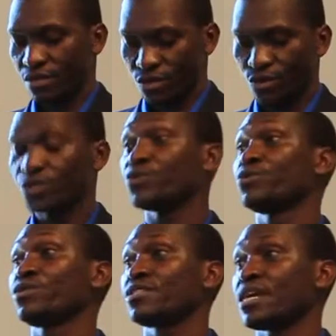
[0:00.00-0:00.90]
God will
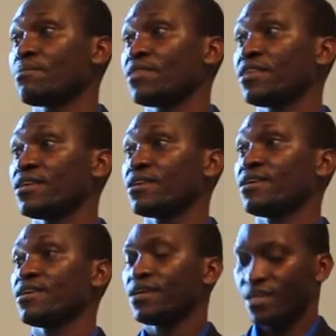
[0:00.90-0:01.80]
do something.
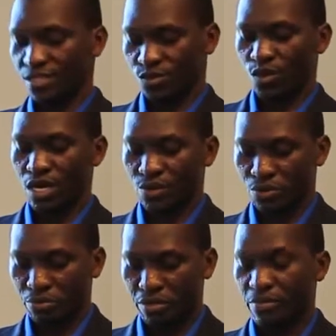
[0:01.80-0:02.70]
His work
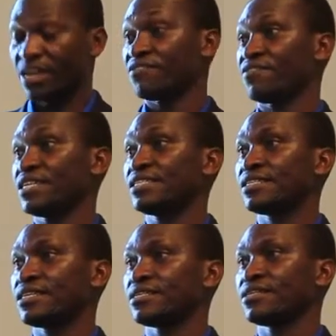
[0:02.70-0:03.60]
will be
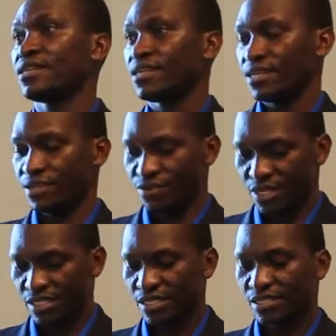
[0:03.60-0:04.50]
manifested in
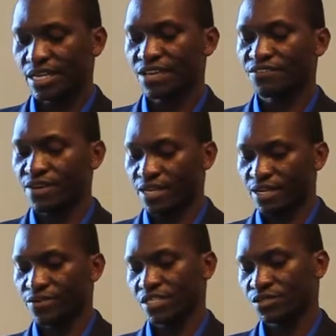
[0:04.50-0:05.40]
Grace's life and
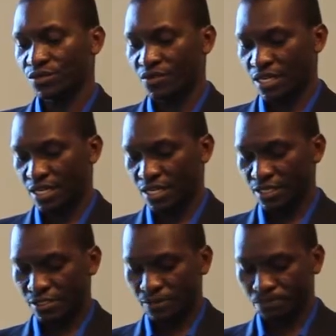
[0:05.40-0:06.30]
the rest of the
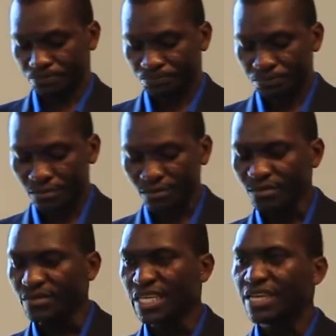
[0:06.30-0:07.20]
kids.
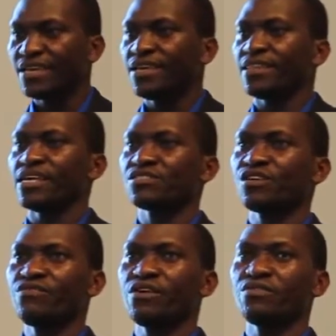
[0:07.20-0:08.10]
There are
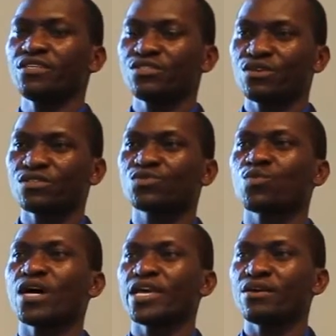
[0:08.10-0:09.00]
several reasons
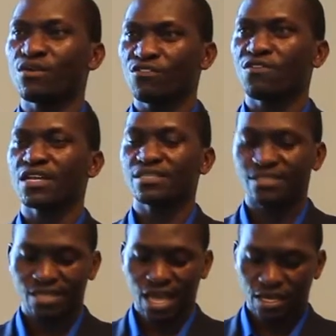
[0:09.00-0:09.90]
why
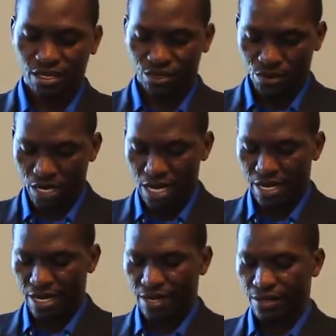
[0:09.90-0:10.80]
orphans are in
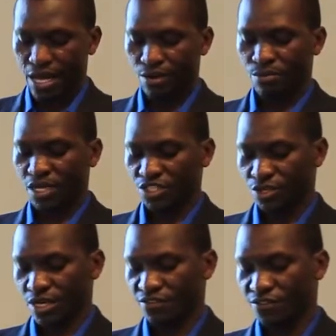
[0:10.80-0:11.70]
Uganda. I'll
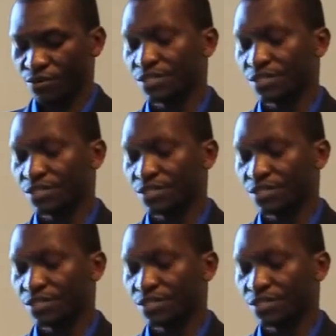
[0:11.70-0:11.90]
mention a few.